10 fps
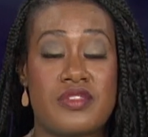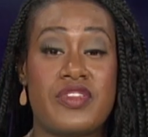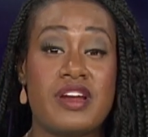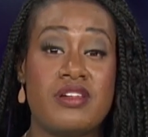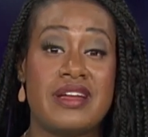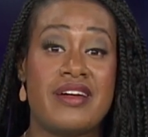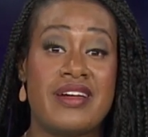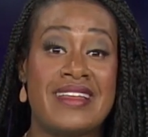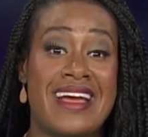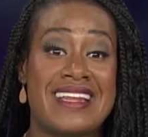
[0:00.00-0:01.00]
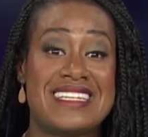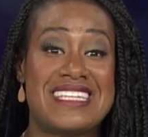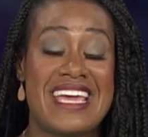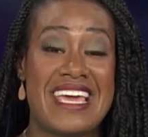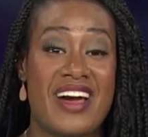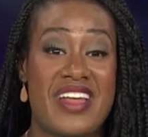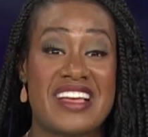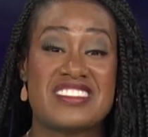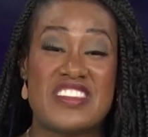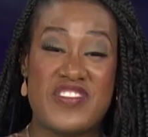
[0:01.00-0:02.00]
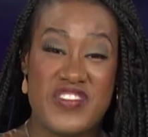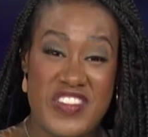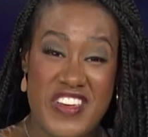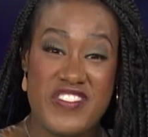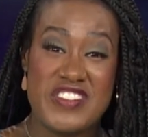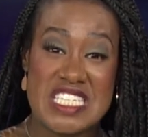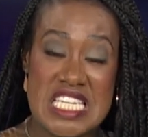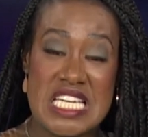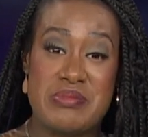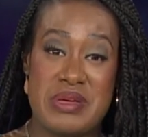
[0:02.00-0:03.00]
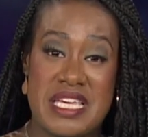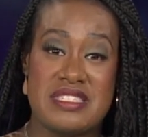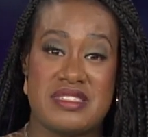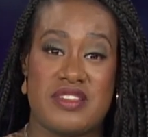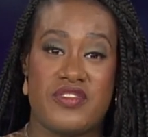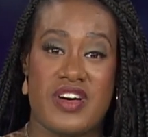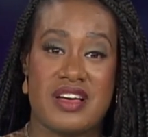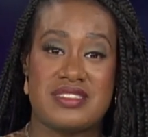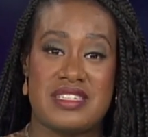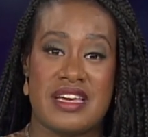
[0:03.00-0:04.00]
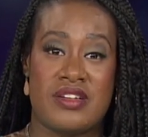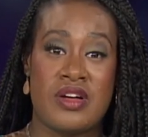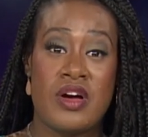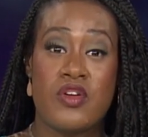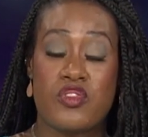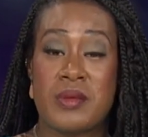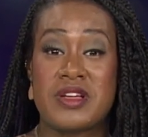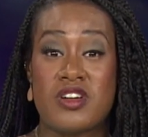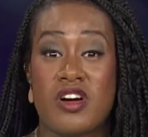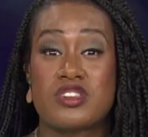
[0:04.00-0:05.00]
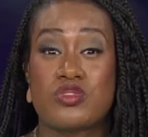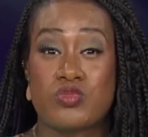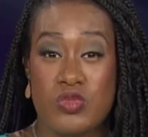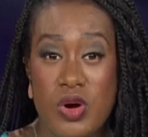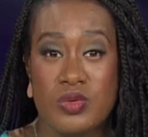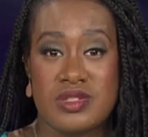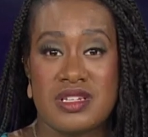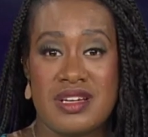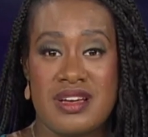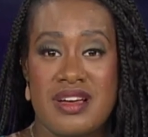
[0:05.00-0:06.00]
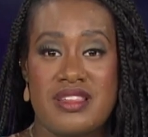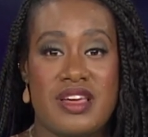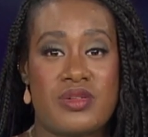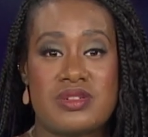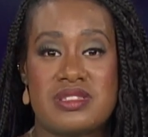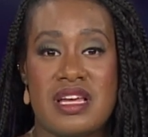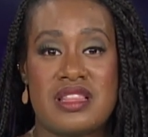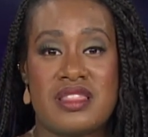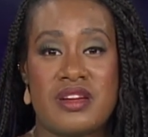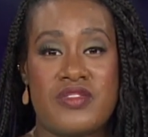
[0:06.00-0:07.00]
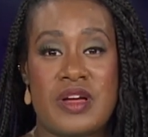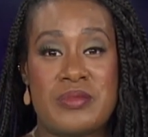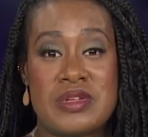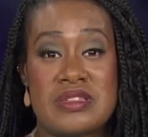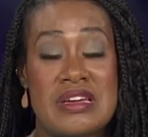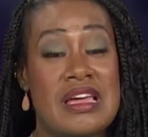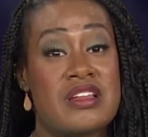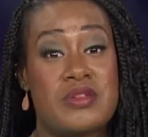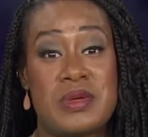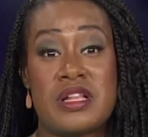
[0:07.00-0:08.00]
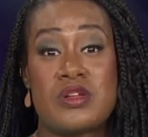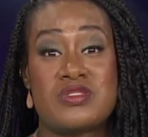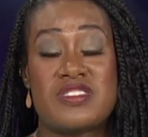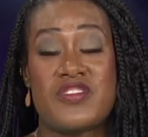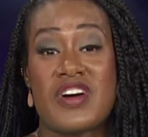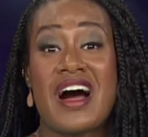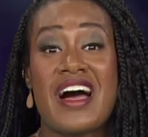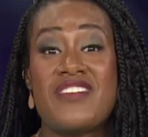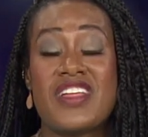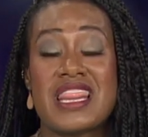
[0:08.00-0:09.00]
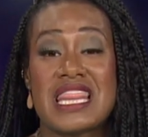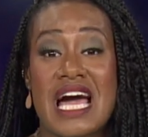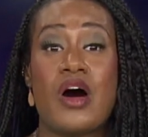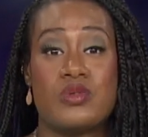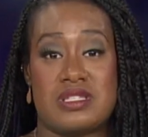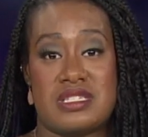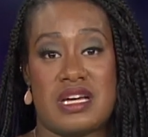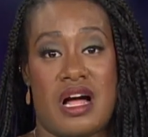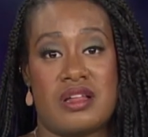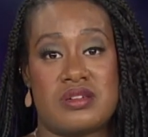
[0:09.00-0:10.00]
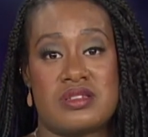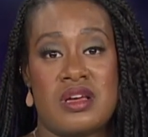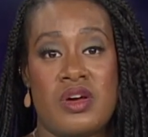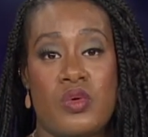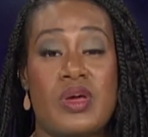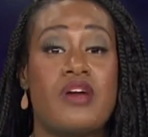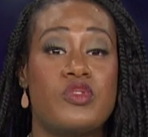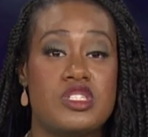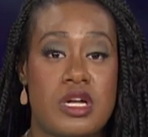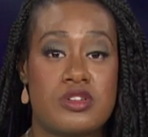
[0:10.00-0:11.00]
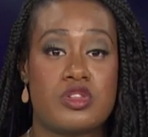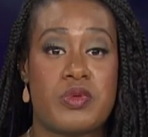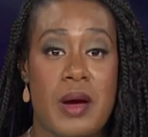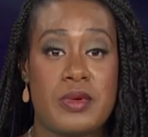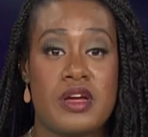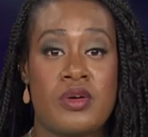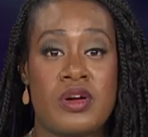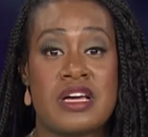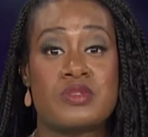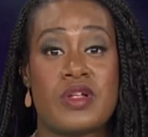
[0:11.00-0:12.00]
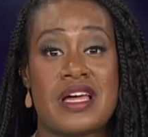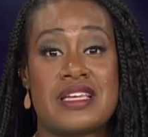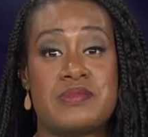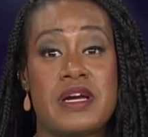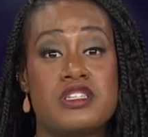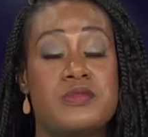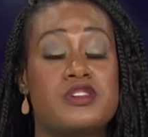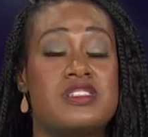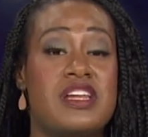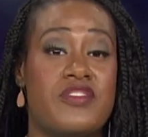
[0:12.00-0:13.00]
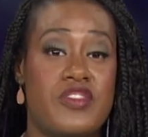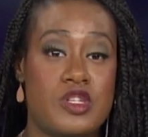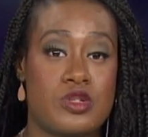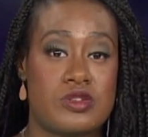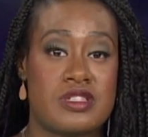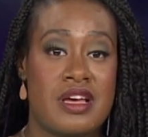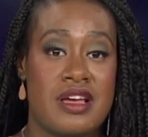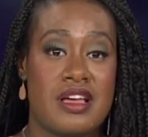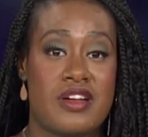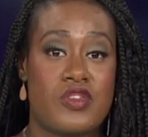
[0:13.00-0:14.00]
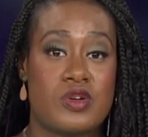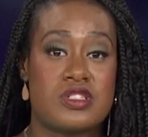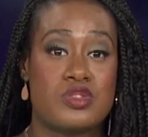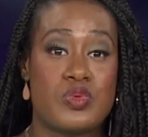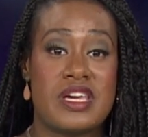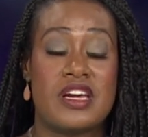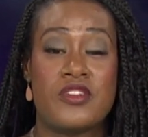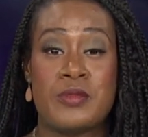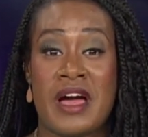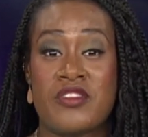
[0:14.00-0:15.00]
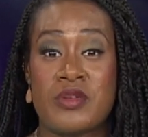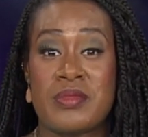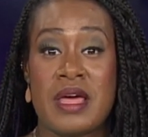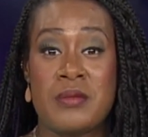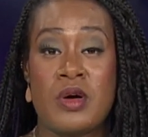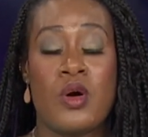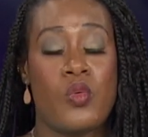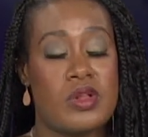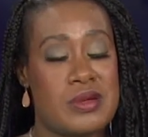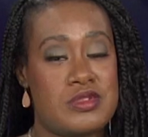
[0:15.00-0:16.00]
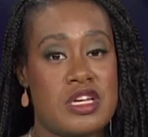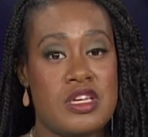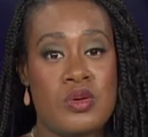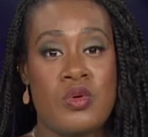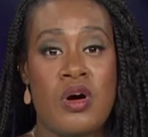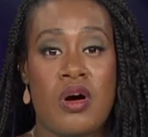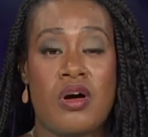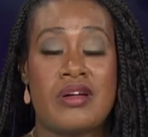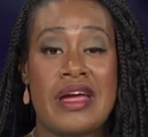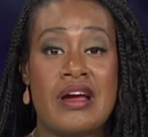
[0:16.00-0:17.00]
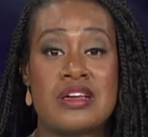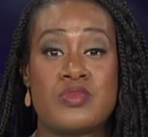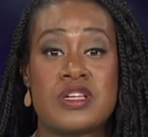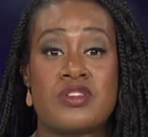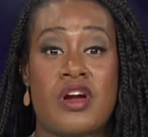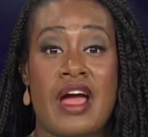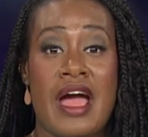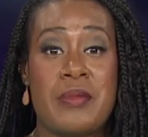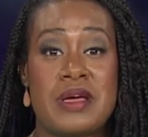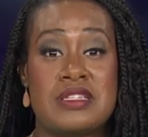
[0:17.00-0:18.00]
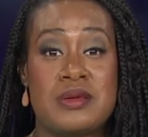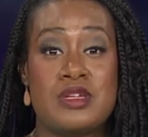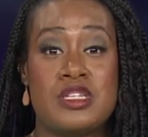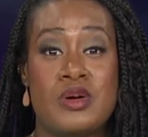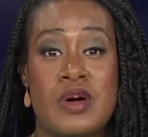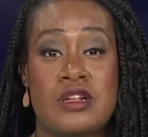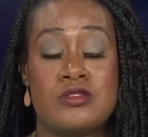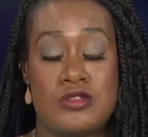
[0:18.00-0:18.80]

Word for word: A veterinarian had to take out actually 15 pieces of foxtail from a dog's throat. The owners say that their vet bill again could be close to $5,000. We have reached out to the property owner as well as Perrysburg city officials. And of course, as we hear back from them, we'll update you on air as well as on our app at WTOL